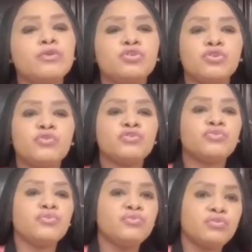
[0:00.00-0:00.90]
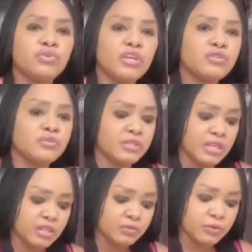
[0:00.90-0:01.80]
So you want to look into this
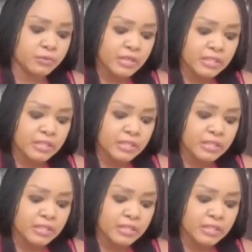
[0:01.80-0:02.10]
as well.